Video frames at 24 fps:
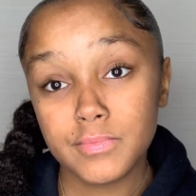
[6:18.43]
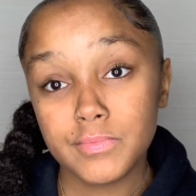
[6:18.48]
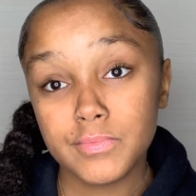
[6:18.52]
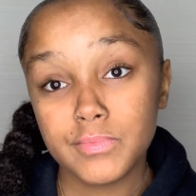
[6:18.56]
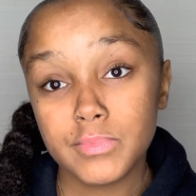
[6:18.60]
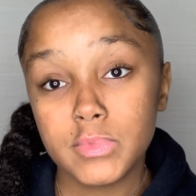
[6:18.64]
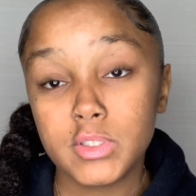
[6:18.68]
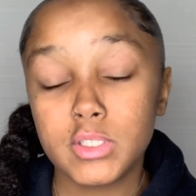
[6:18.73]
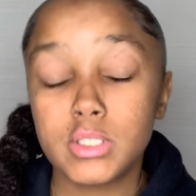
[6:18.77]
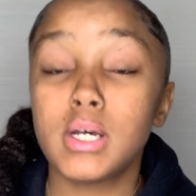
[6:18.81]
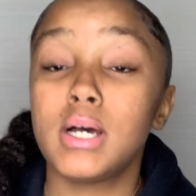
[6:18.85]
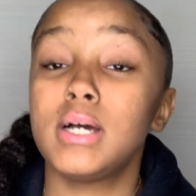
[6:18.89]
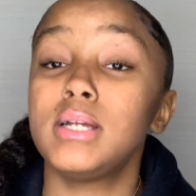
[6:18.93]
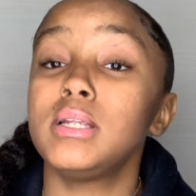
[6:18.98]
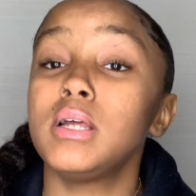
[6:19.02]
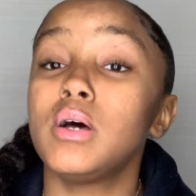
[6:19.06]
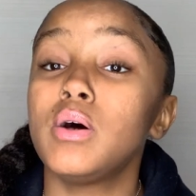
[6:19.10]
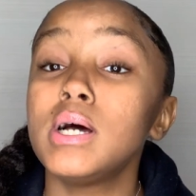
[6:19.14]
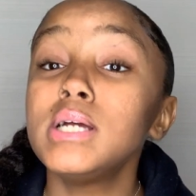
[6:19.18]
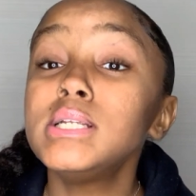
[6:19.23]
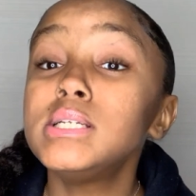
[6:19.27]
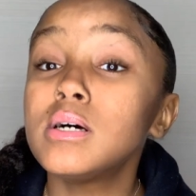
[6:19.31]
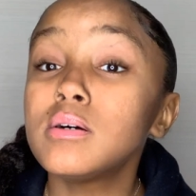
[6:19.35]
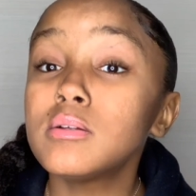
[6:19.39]
So I know
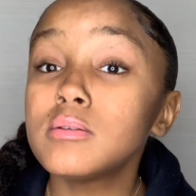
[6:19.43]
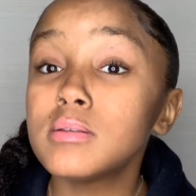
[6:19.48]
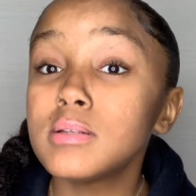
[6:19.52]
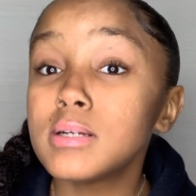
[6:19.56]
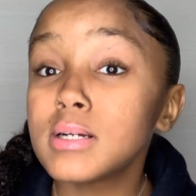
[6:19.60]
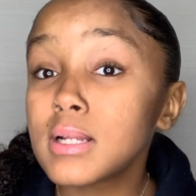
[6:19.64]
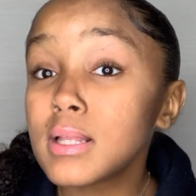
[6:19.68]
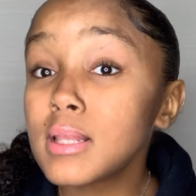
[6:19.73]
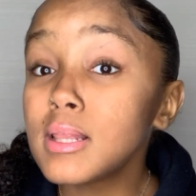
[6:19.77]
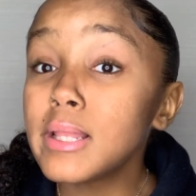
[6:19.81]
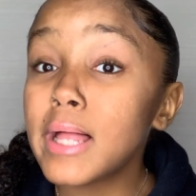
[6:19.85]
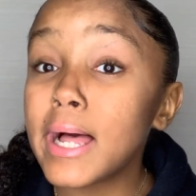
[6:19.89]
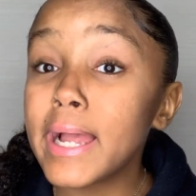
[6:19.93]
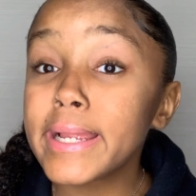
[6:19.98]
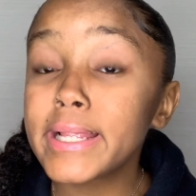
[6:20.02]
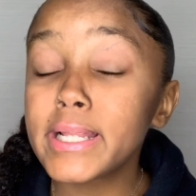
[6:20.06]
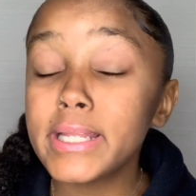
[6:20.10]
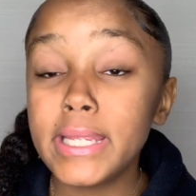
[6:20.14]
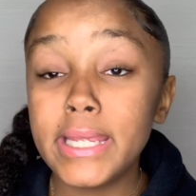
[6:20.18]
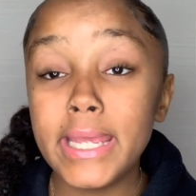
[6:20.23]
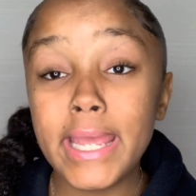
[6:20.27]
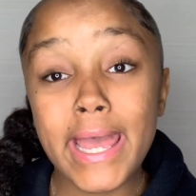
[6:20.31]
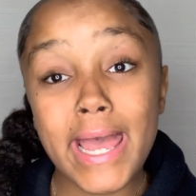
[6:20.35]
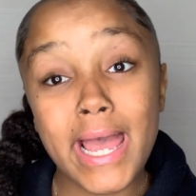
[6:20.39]
I don't look like
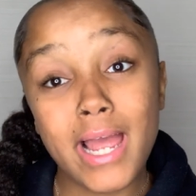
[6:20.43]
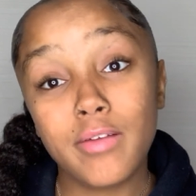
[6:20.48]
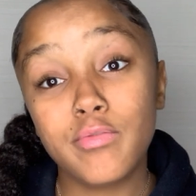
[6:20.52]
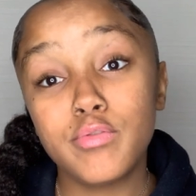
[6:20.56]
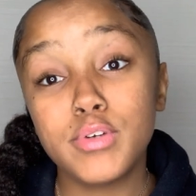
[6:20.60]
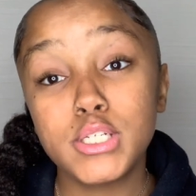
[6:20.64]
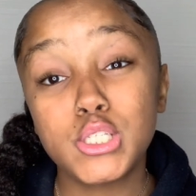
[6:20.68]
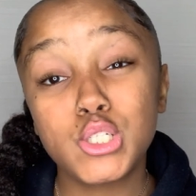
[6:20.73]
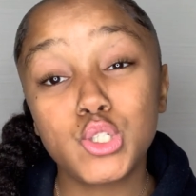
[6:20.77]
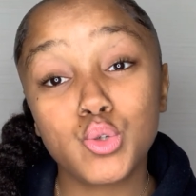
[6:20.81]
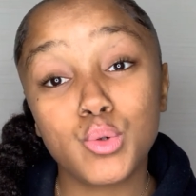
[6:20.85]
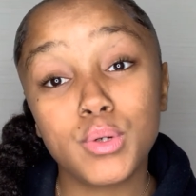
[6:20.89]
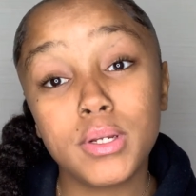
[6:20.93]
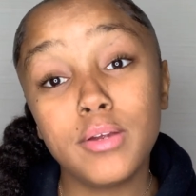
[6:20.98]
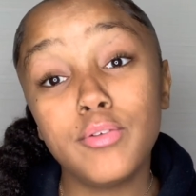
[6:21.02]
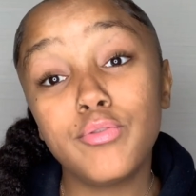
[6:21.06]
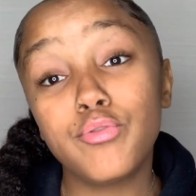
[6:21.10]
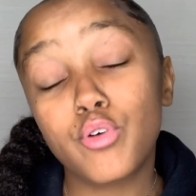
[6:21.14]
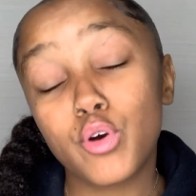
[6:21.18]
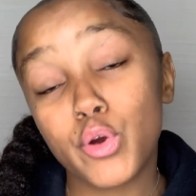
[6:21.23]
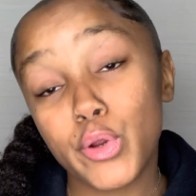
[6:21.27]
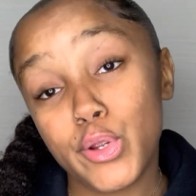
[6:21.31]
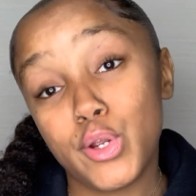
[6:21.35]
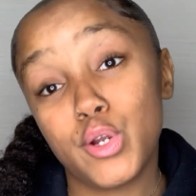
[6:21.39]
the average
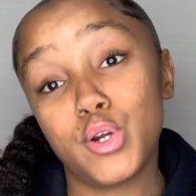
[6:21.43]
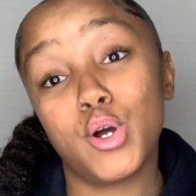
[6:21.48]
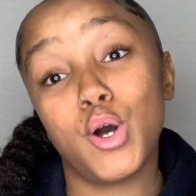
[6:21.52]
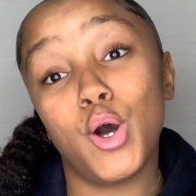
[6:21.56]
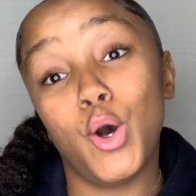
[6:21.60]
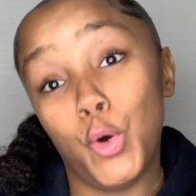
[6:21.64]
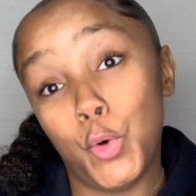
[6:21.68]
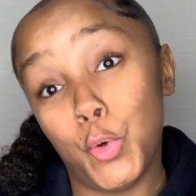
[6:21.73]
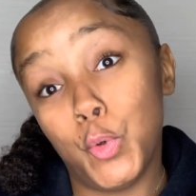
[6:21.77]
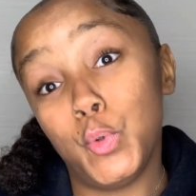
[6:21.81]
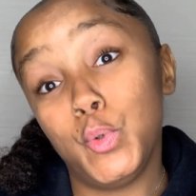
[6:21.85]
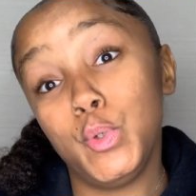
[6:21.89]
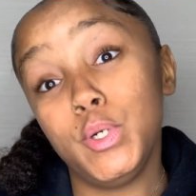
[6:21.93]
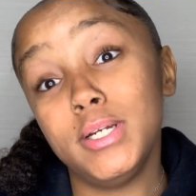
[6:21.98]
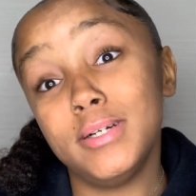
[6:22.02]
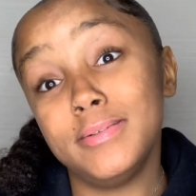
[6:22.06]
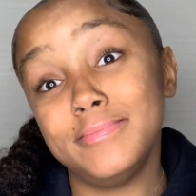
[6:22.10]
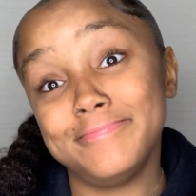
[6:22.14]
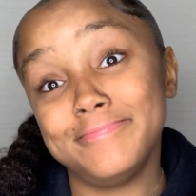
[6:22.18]
24-year-old.